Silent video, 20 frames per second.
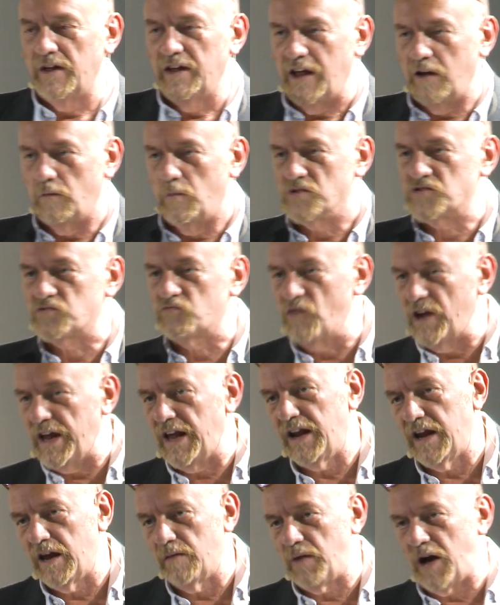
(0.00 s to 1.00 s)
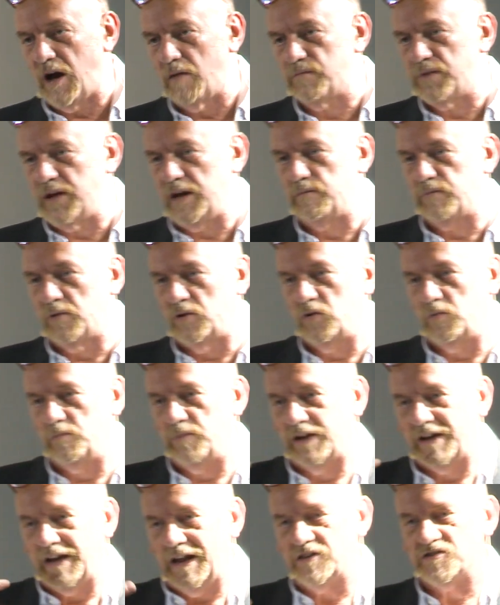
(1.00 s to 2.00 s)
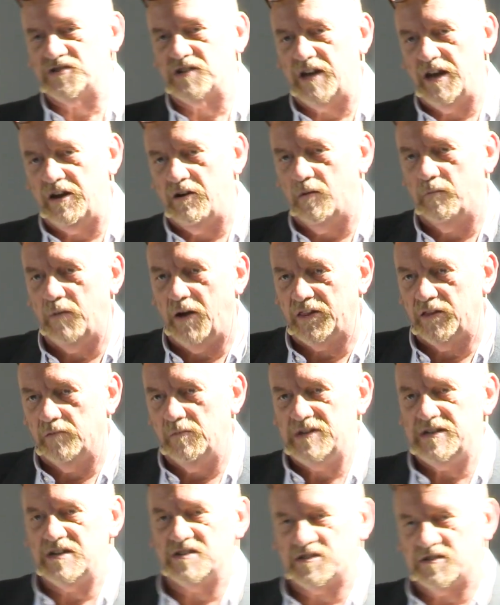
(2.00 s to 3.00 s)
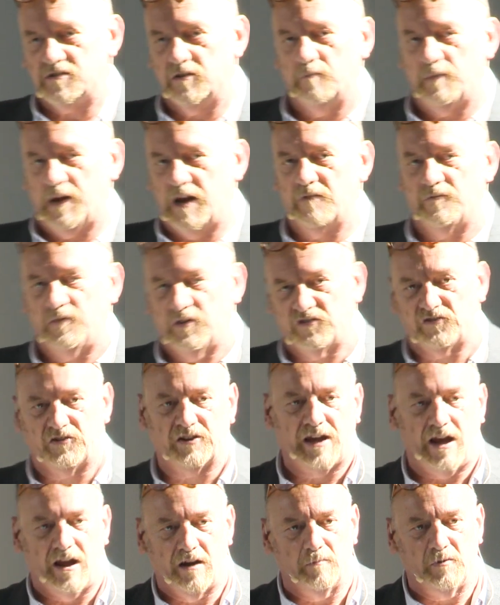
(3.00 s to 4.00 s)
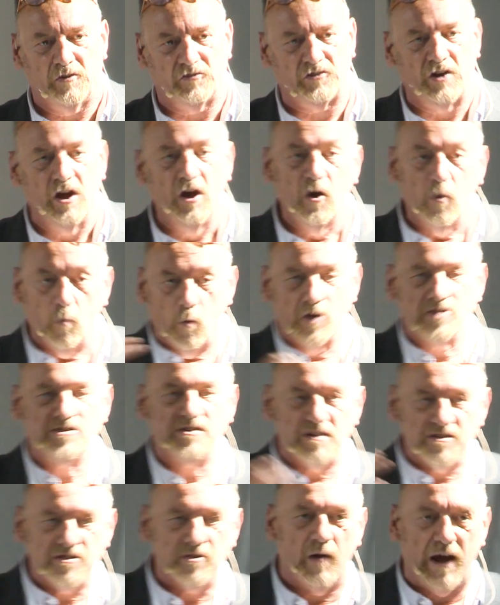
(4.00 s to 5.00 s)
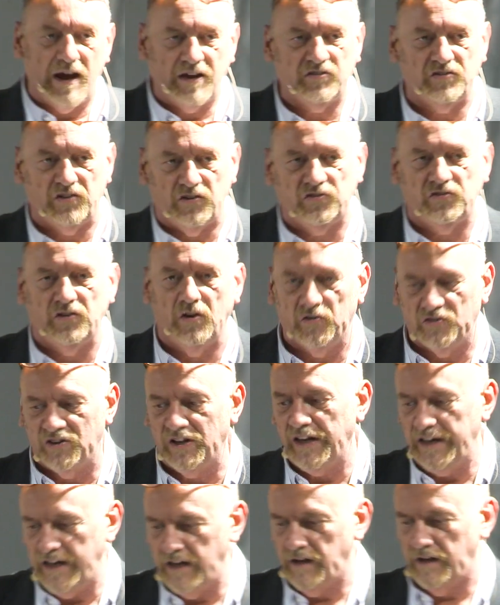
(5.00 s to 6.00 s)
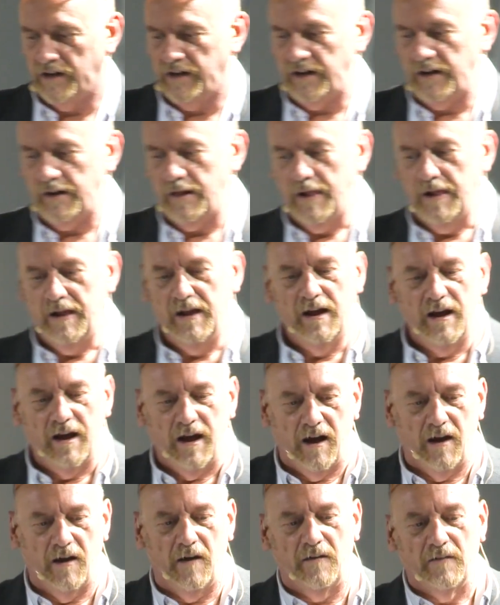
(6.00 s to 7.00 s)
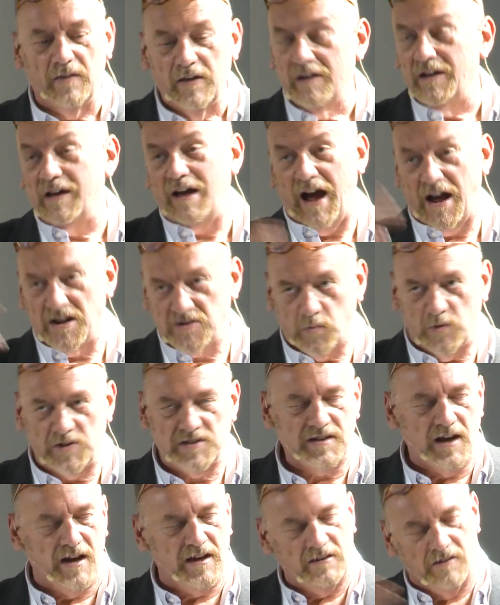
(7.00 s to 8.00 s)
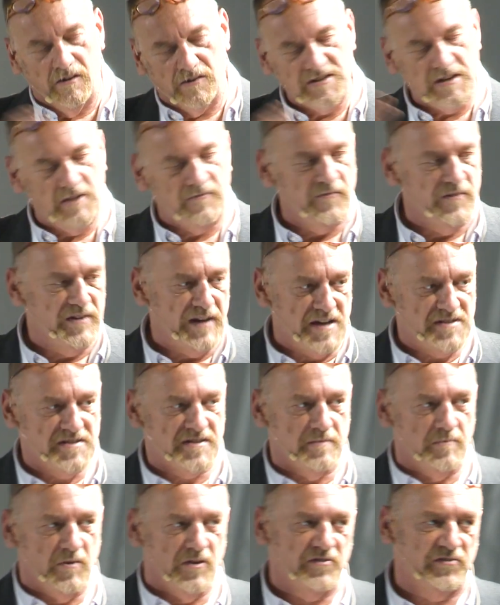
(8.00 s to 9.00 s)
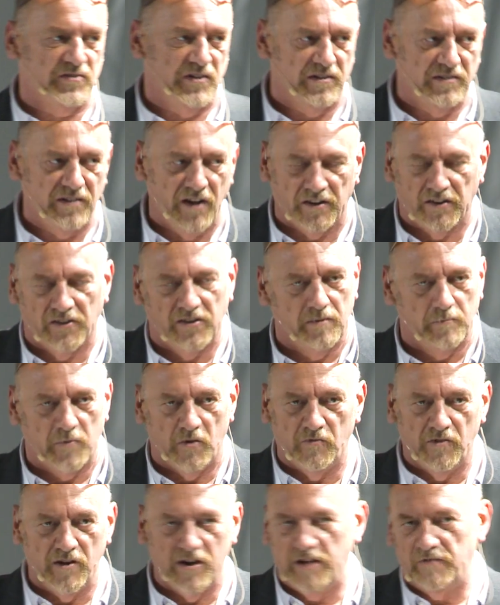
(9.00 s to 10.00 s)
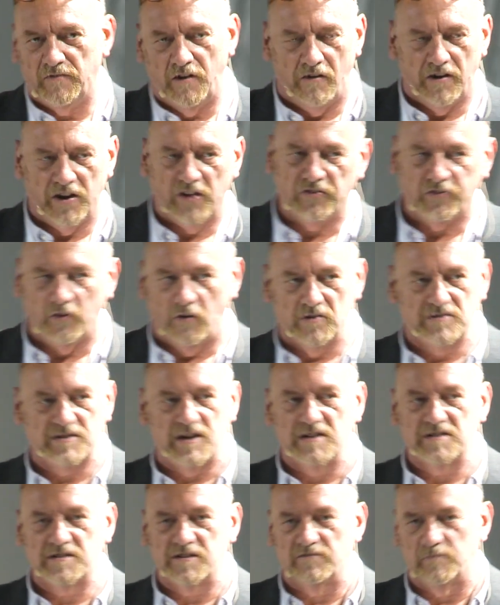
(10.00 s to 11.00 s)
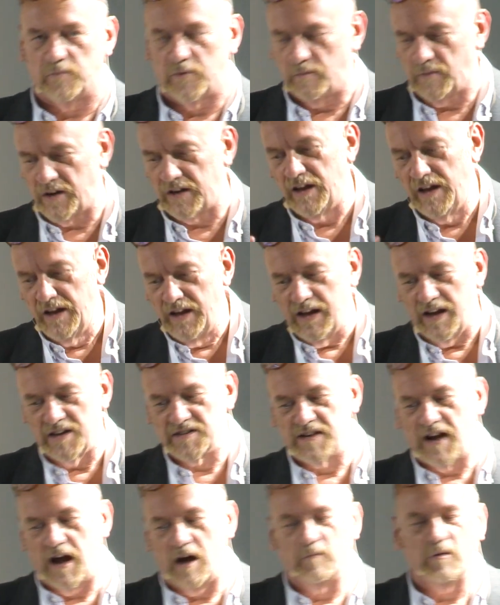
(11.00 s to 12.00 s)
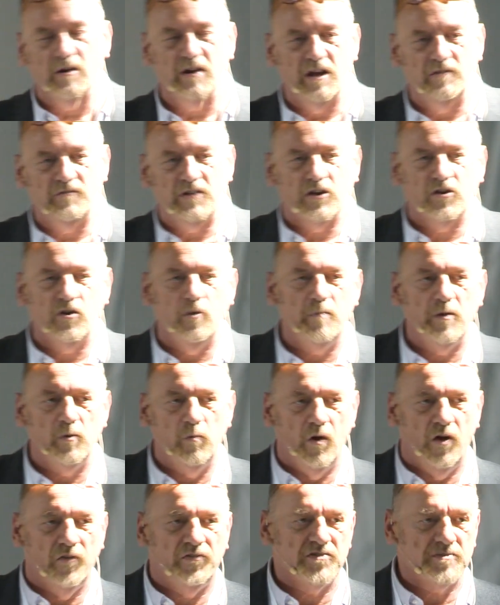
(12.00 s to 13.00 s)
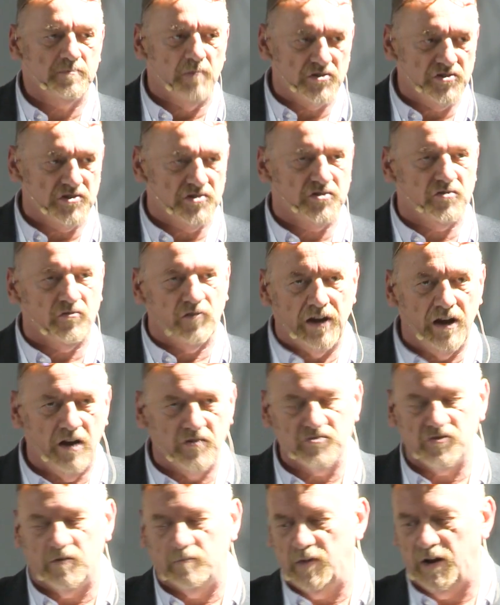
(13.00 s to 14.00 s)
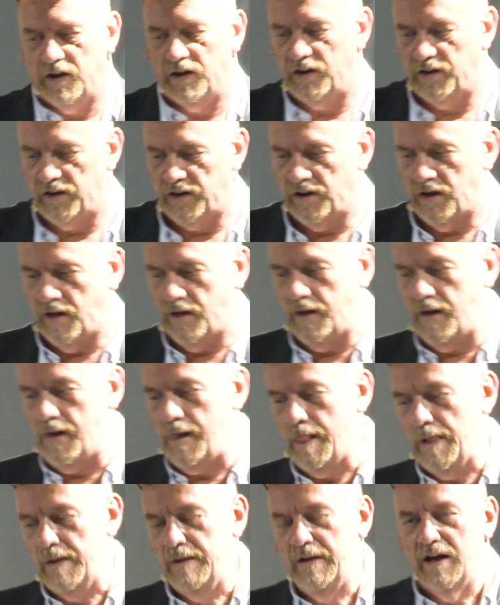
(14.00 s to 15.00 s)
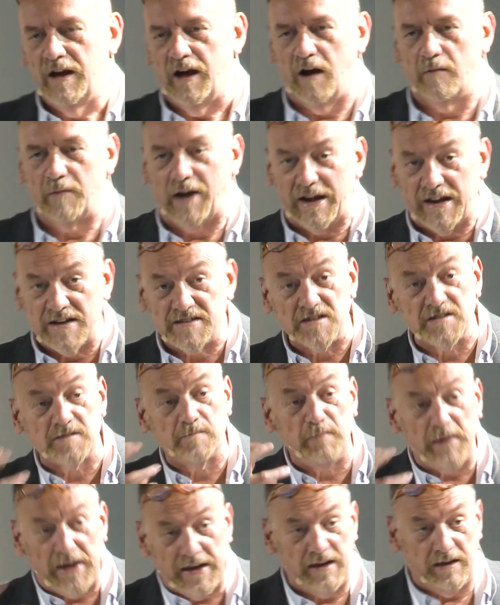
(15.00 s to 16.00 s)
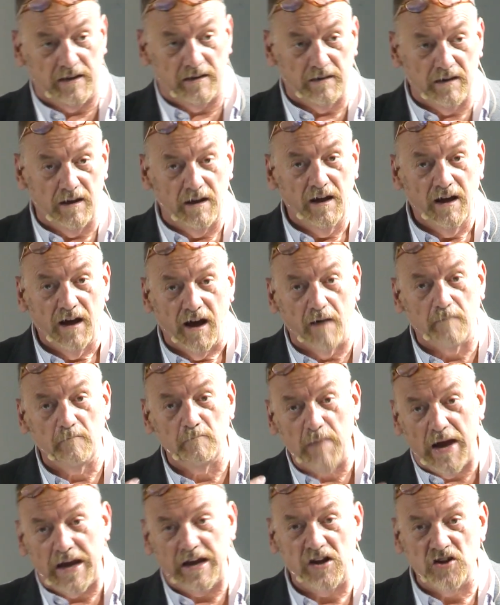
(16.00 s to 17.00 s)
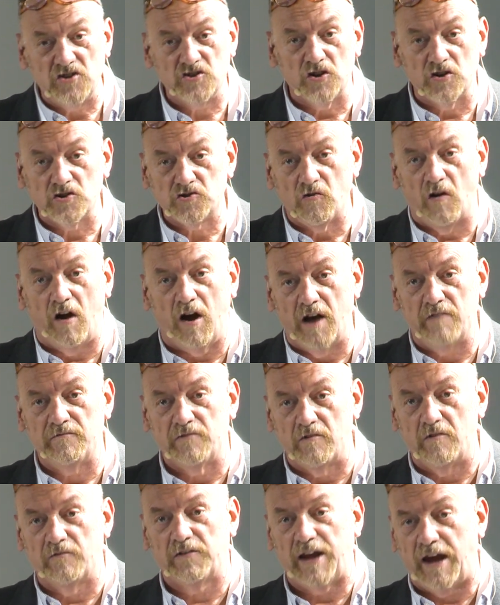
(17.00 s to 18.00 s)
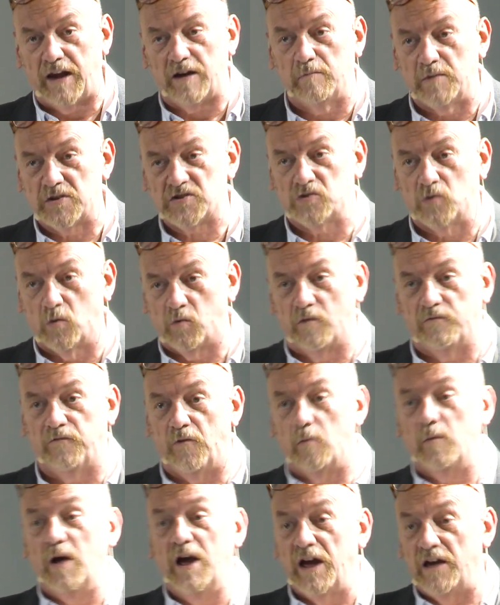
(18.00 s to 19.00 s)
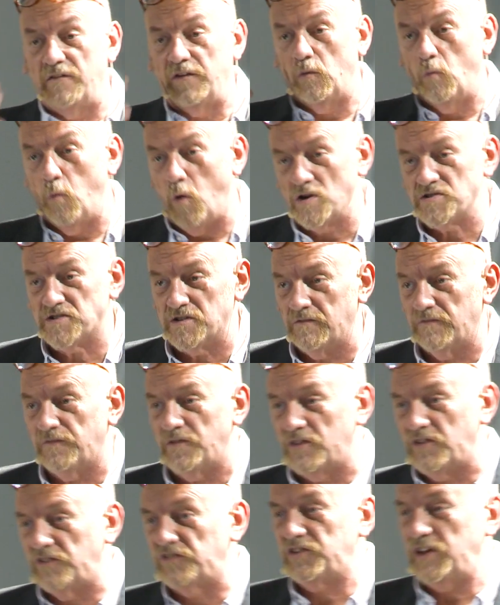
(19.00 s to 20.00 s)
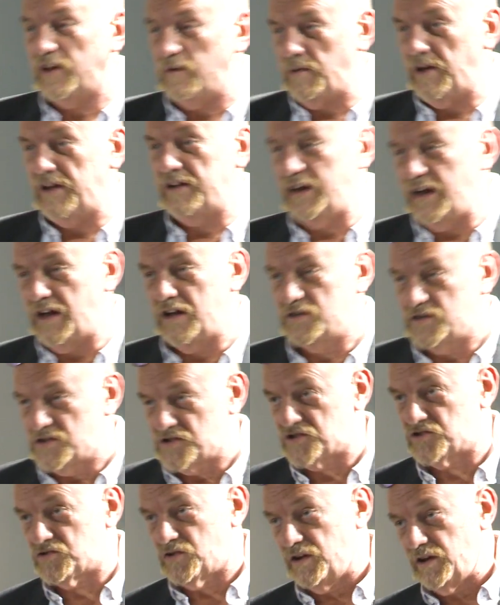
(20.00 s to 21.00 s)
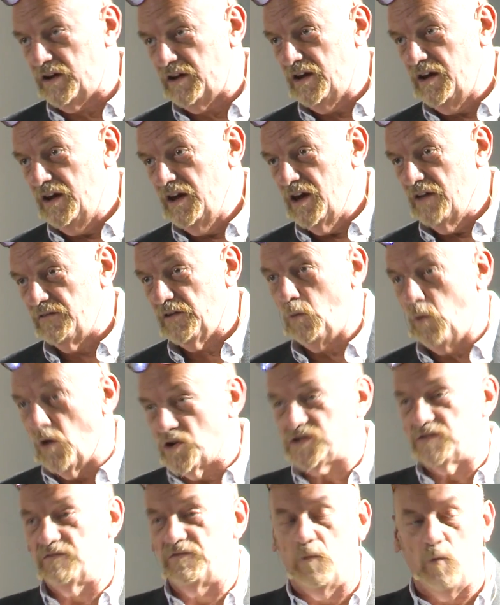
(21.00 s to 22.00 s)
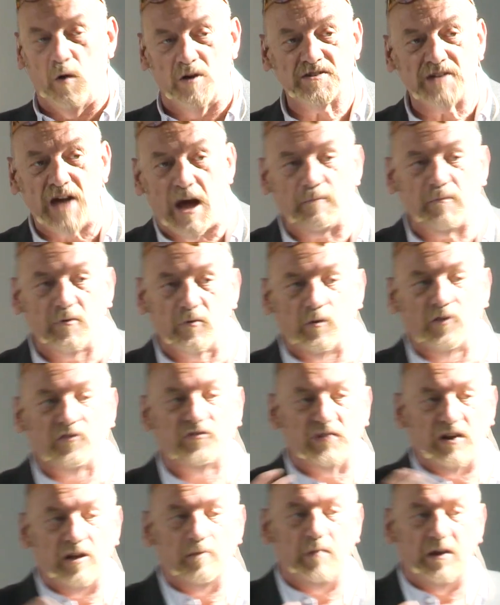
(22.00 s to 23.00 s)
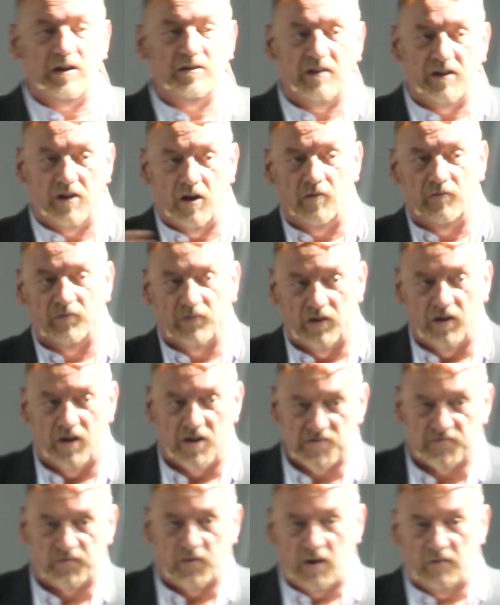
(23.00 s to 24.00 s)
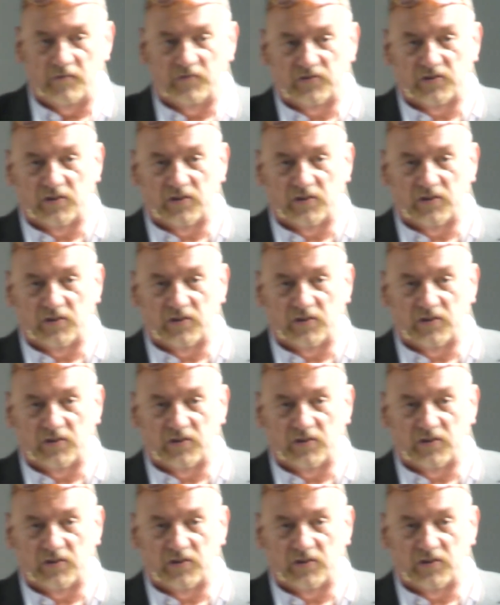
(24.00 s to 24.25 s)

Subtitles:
It was really about people who began to hear about the medicinal benefits of cannabis, wanting to access those legally. As we say, there are different estimates, and none of them are really very authoritative, but I mean, it's now believed it could be worth as much as 300 million a year. And it has been a major driver of cannabis law reform. If it wasn't for the CBD industry, if it wasn't for what's happened with CBD over the last 5 or